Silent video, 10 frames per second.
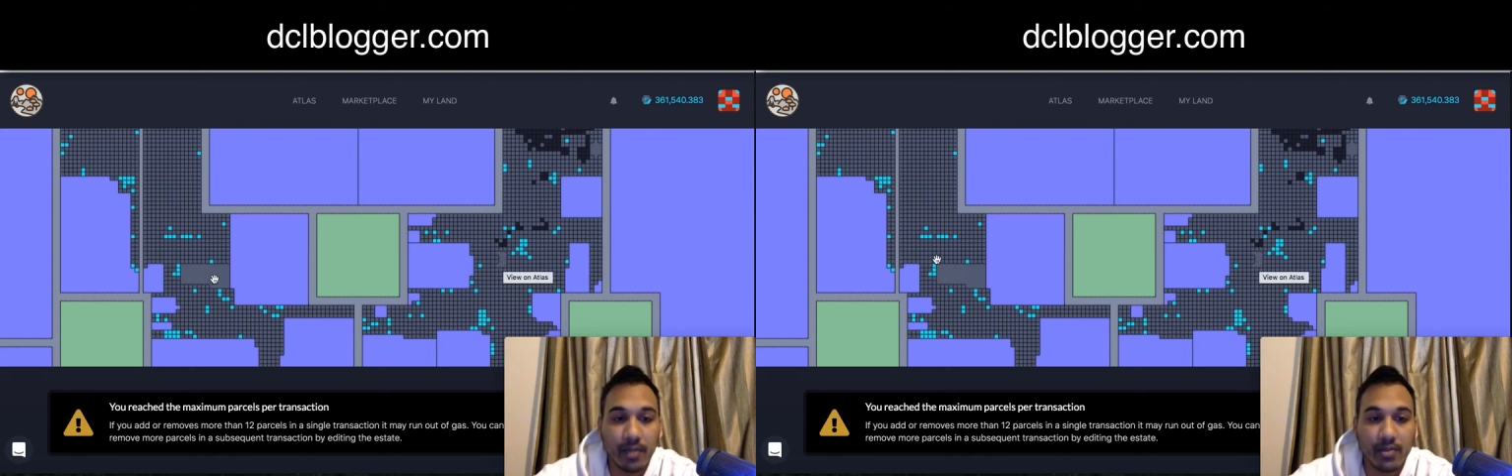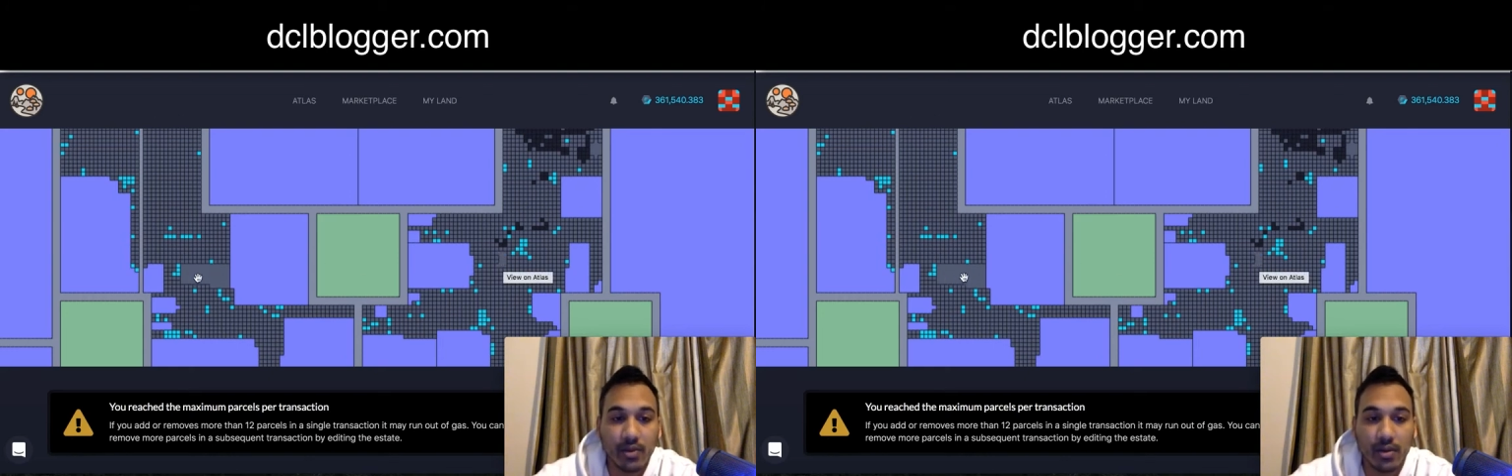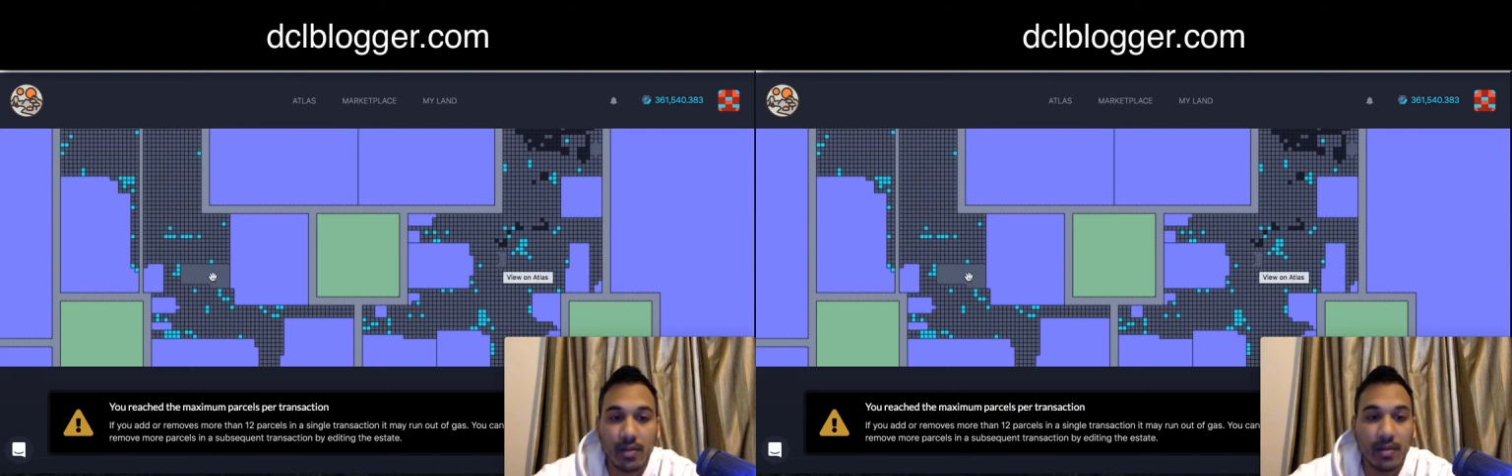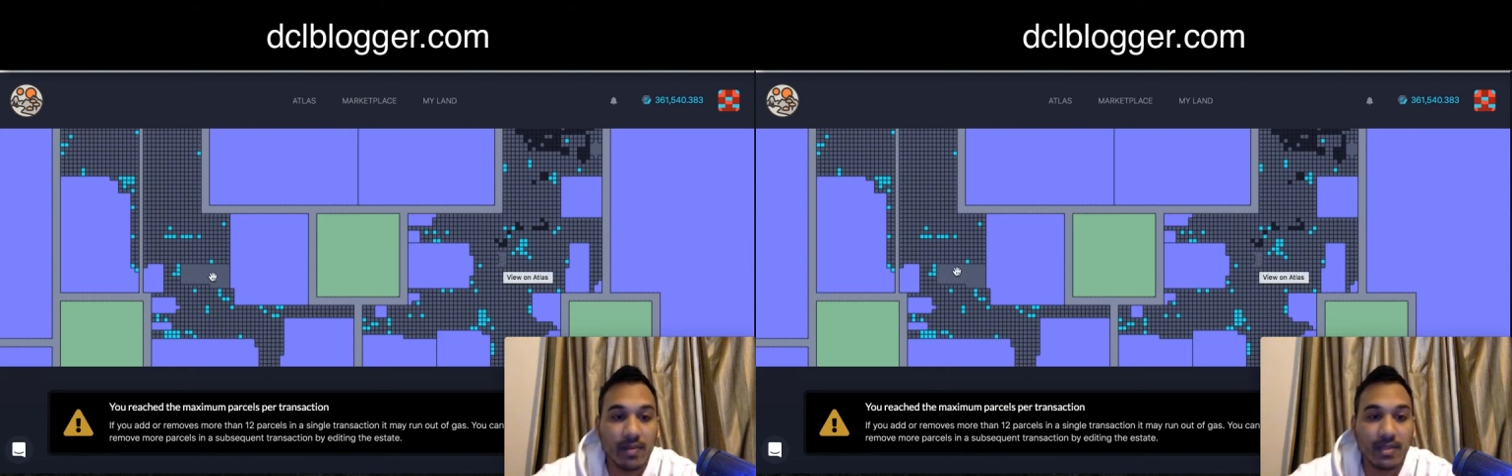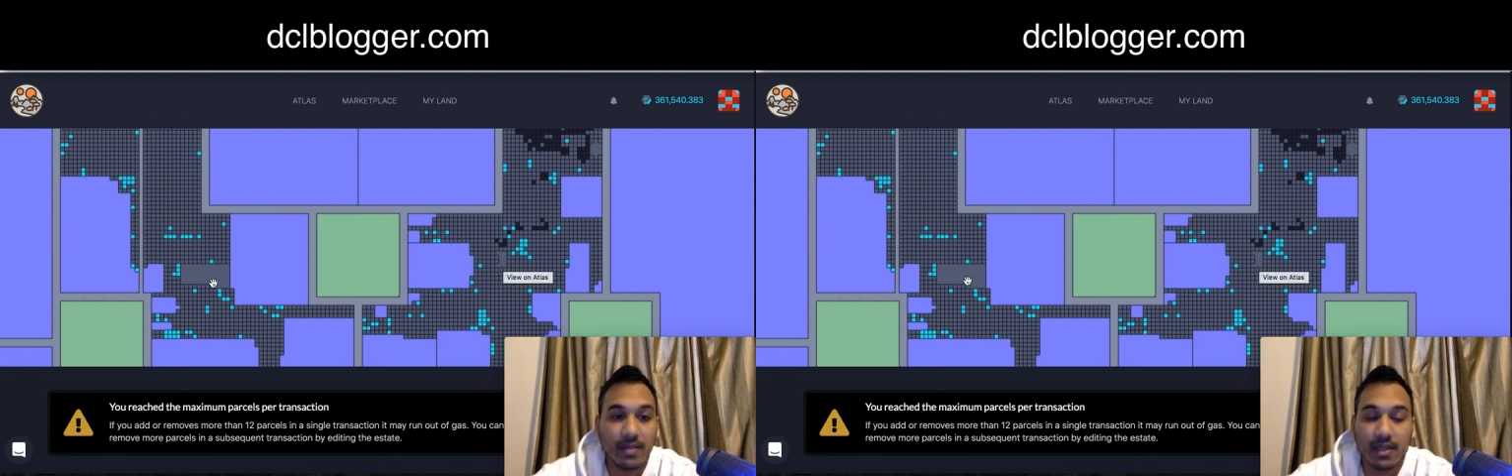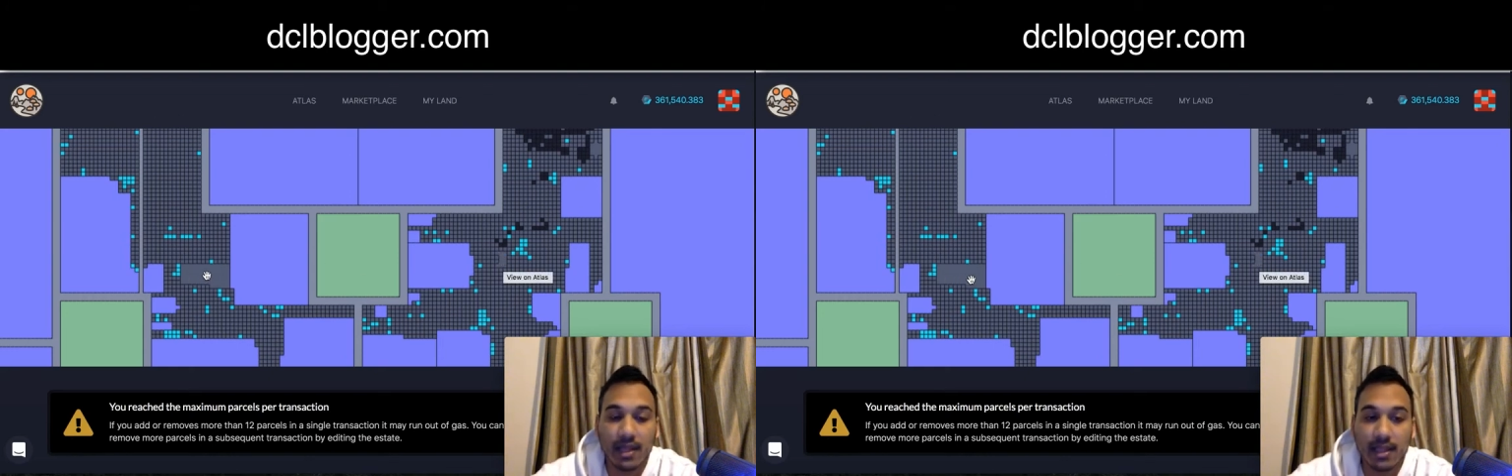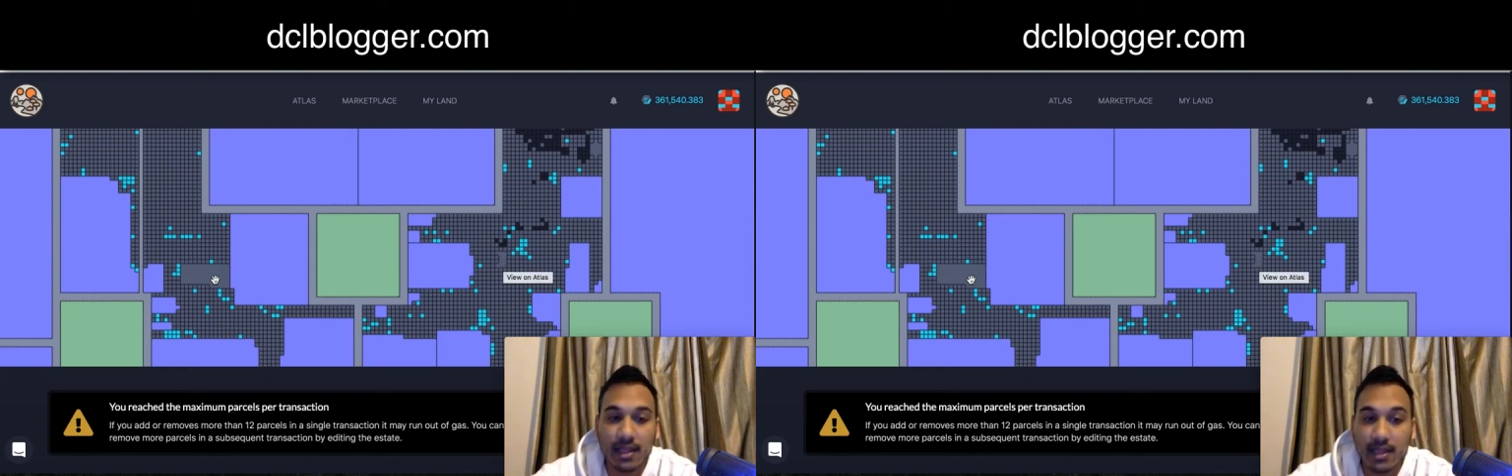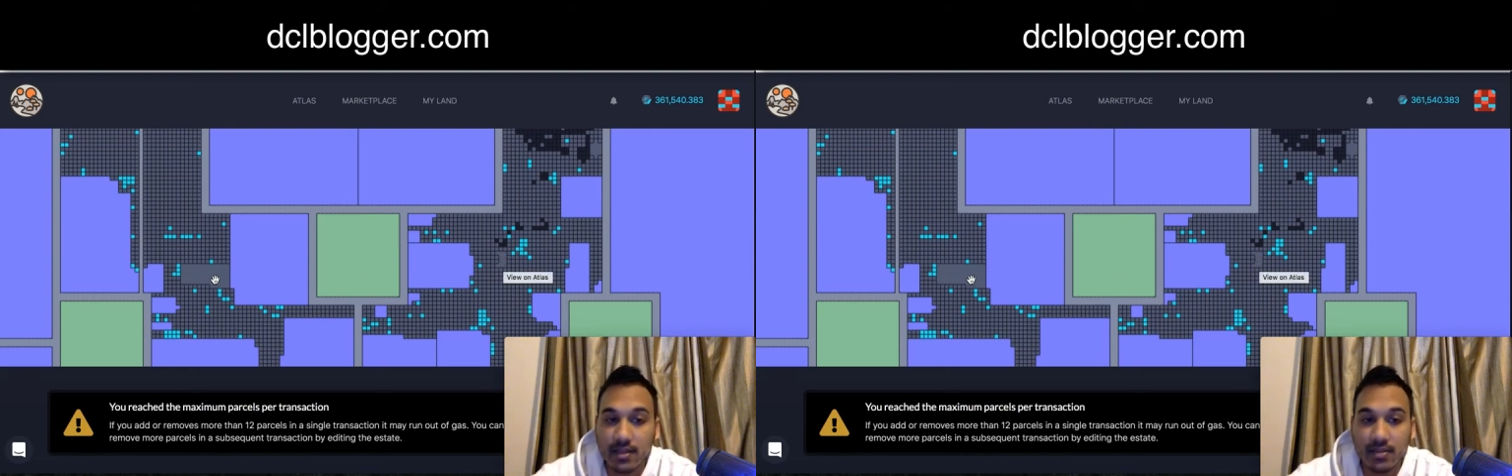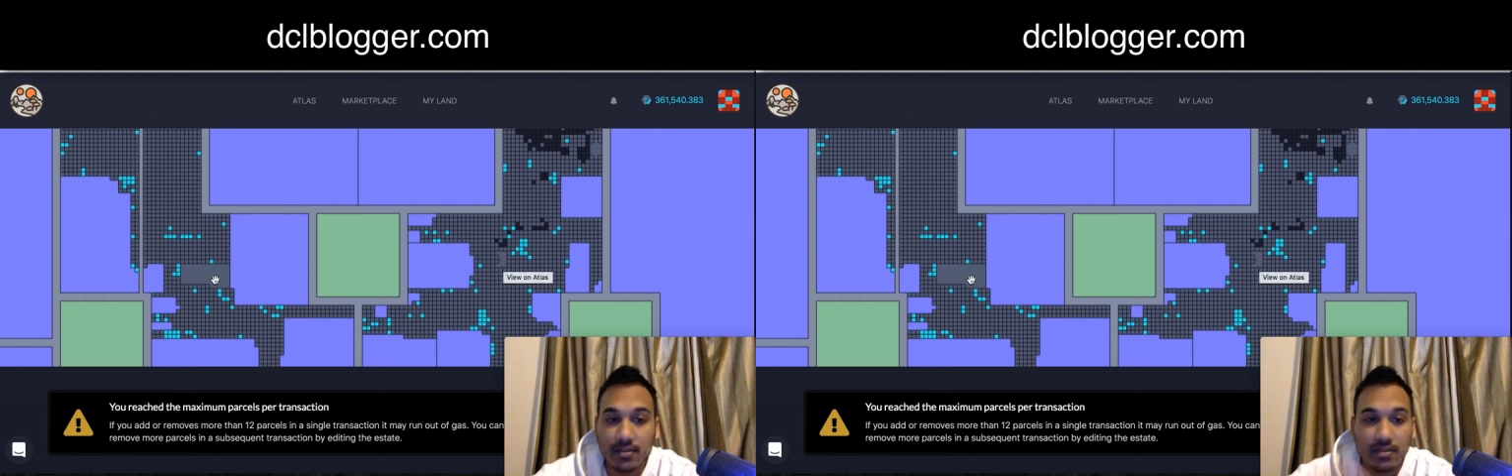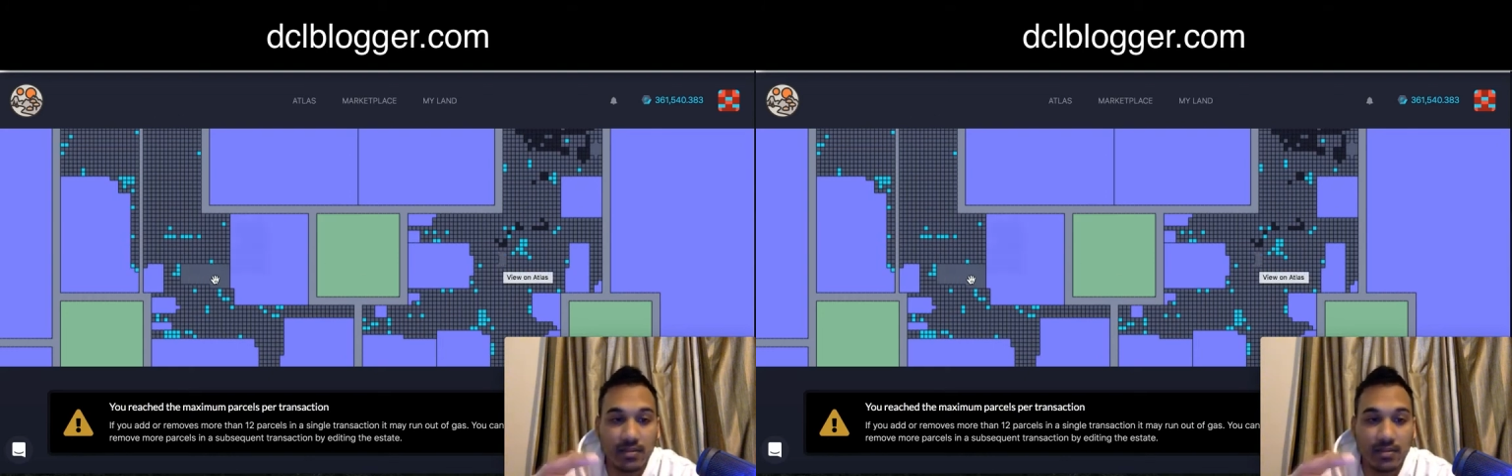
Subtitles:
I'm talking about maybe something like this.